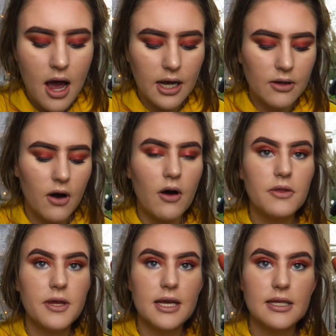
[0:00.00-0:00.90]
I
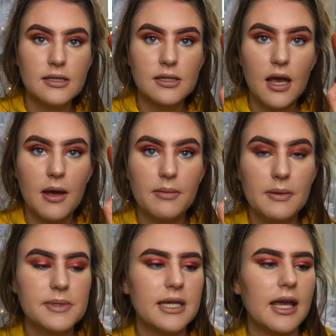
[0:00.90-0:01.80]
got this
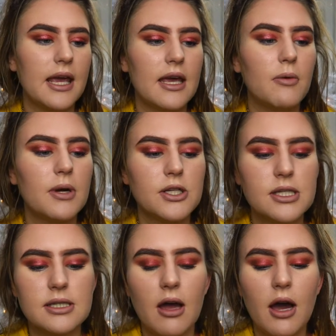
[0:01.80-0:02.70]
lipstick here, which
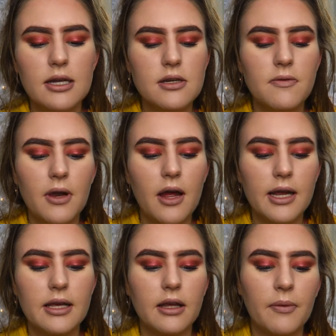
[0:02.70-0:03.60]
is kind of
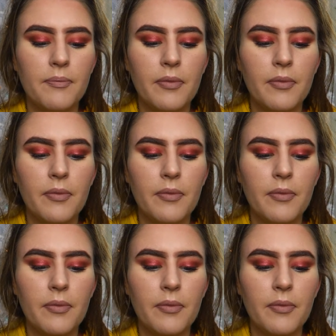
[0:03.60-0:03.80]
like